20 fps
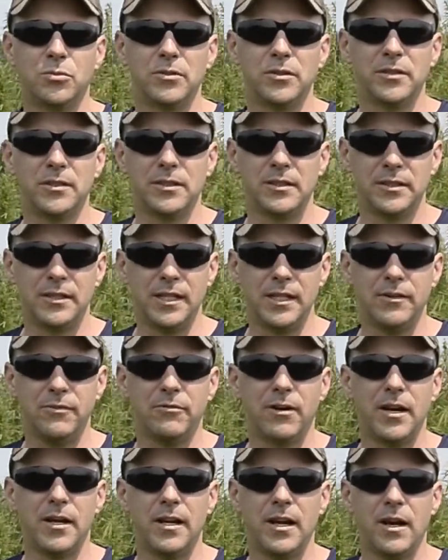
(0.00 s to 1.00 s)
was the seed
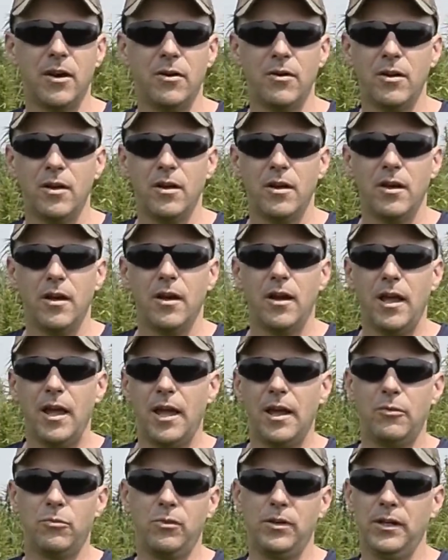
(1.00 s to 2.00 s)
right now,
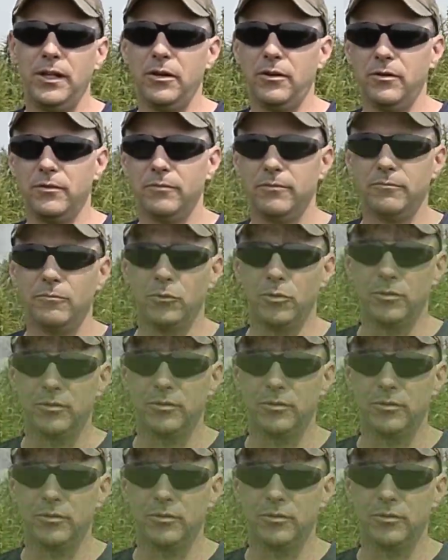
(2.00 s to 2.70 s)
and we'll, we'll